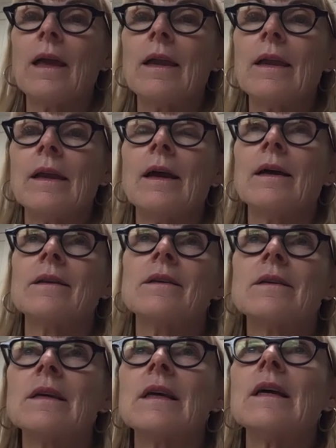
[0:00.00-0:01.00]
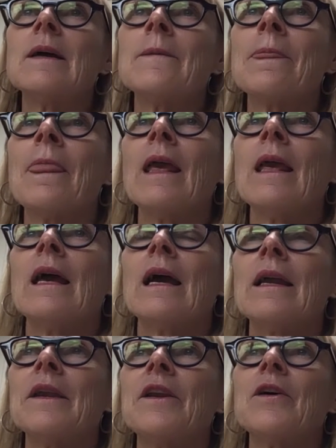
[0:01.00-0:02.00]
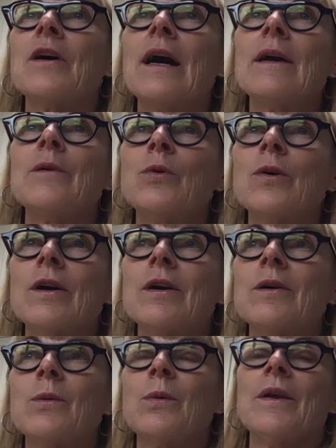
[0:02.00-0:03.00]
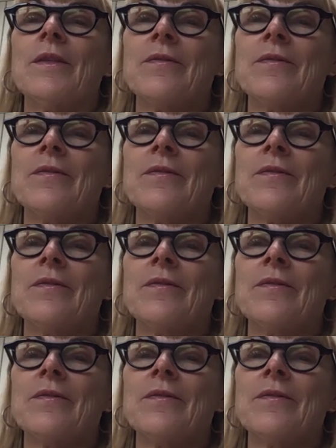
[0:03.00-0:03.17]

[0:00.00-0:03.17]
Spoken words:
And, you know, I work with